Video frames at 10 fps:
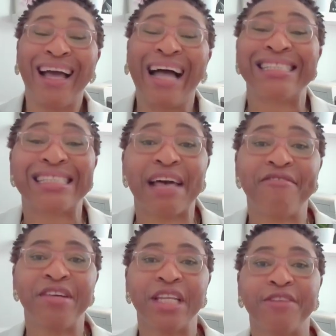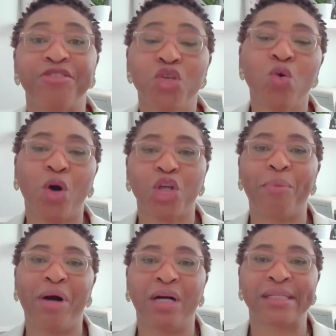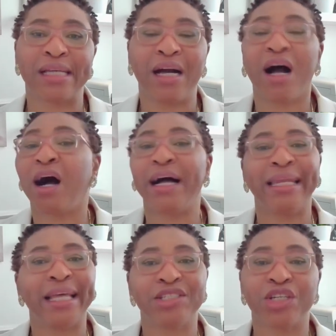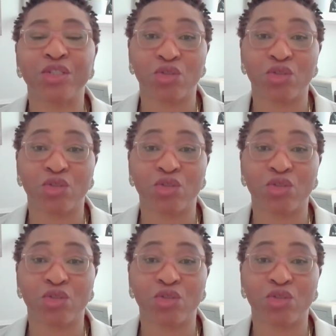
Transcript: And 7, if you or your partner are allergic